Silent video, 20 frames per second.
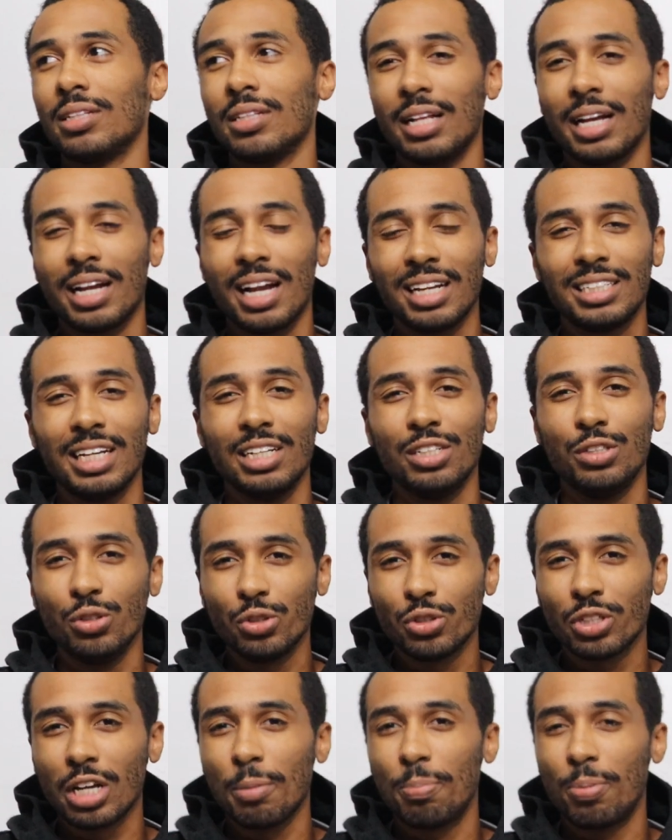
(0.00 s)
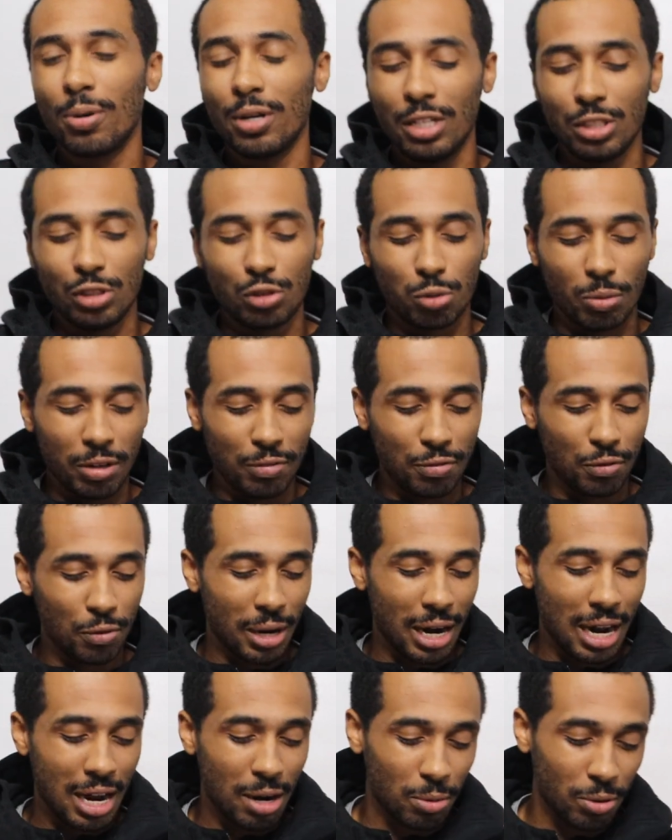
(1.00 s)
Like I said, usually I put in
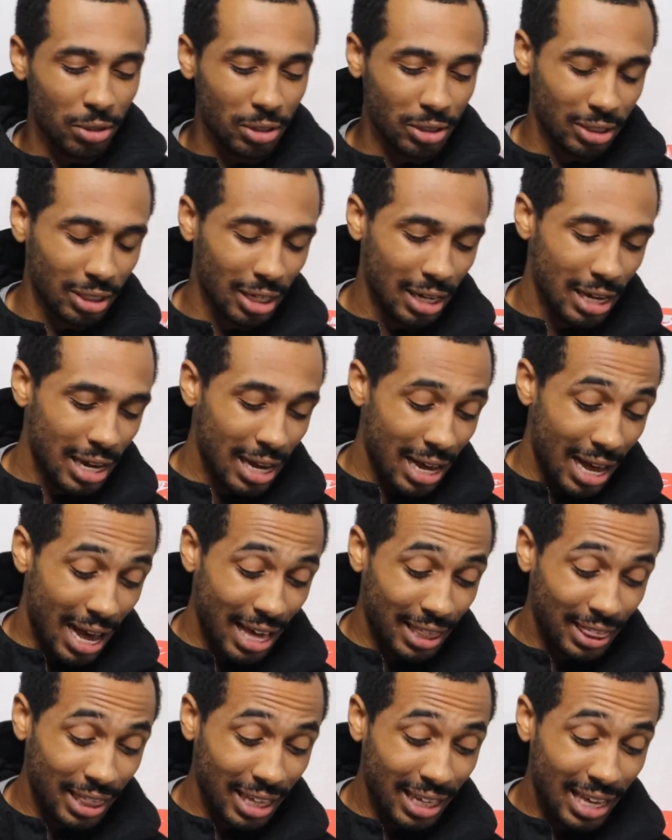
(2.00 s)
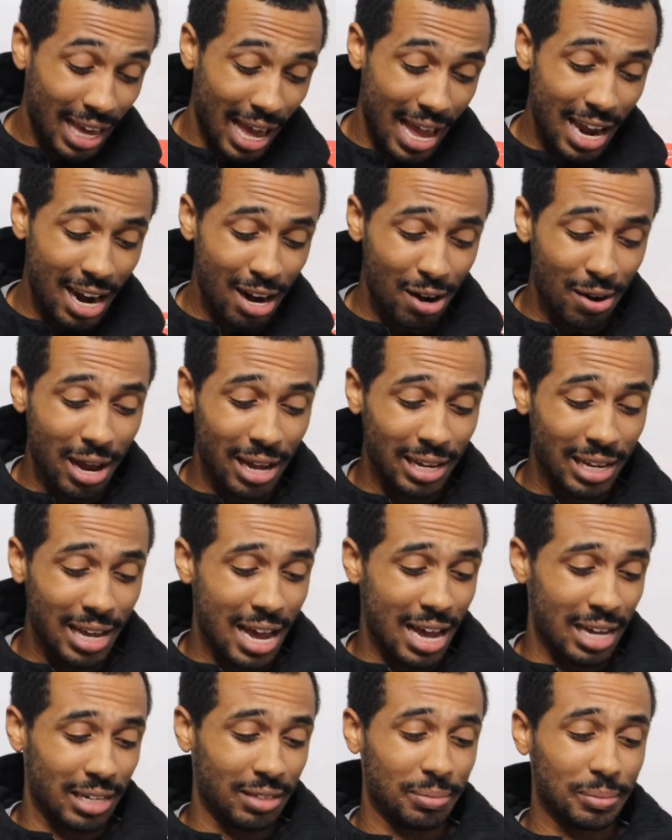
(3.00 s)
24 hours. I think here I
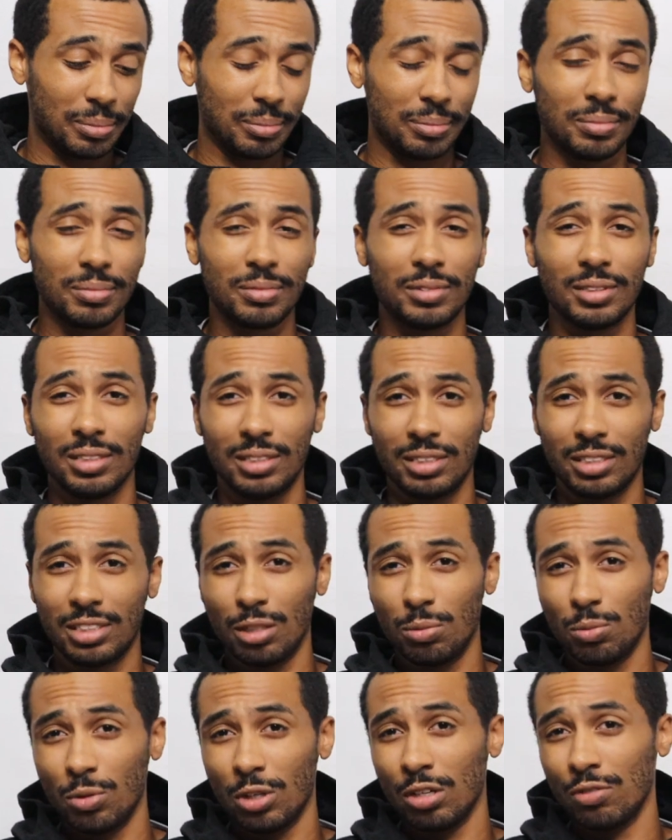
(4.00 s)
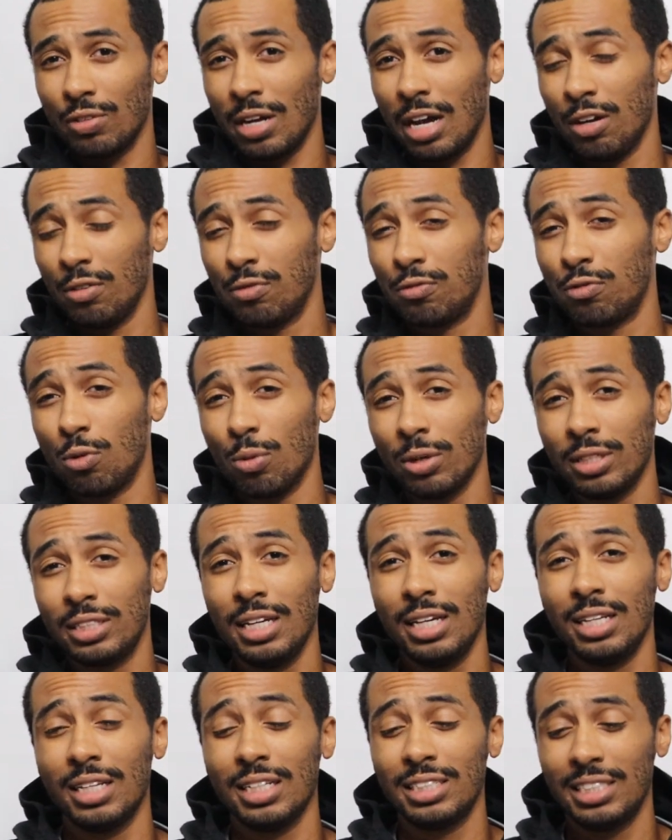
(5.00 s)
got somewhere around
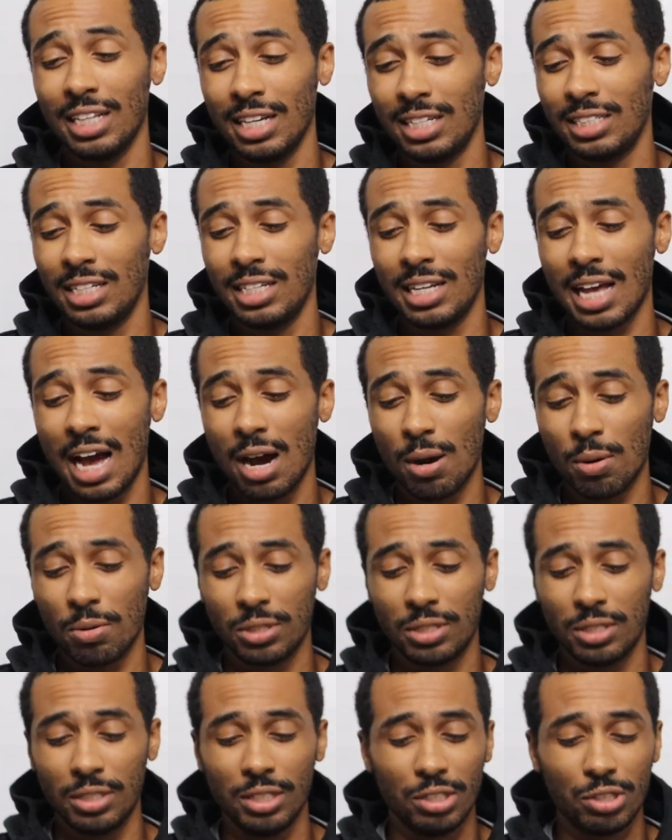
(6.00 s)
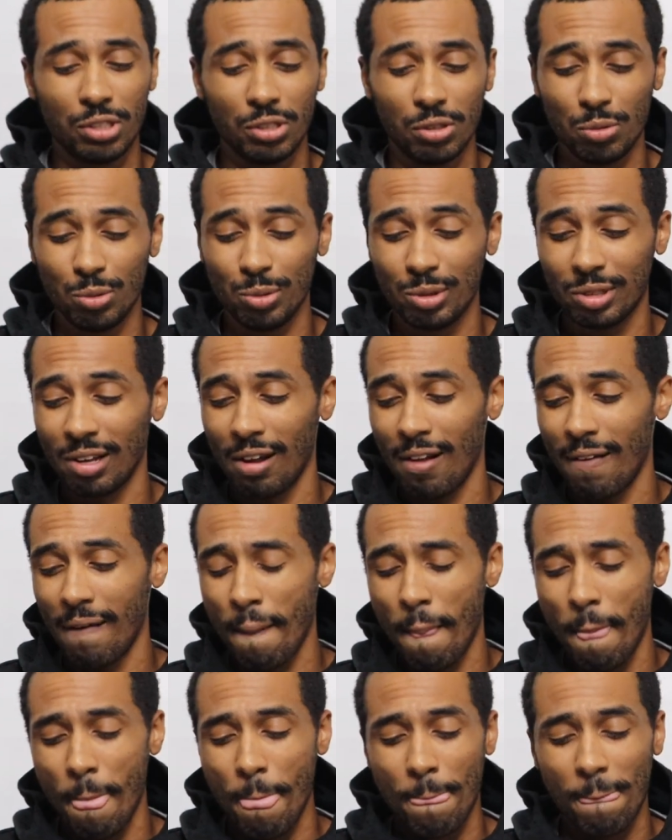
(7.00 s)
14 to 16 hours in these shoes,
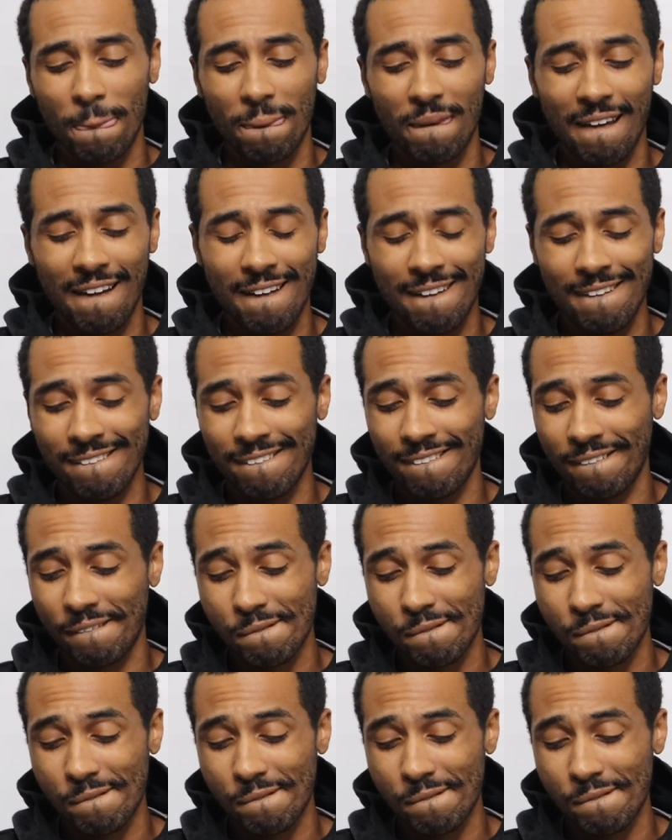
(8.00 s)
and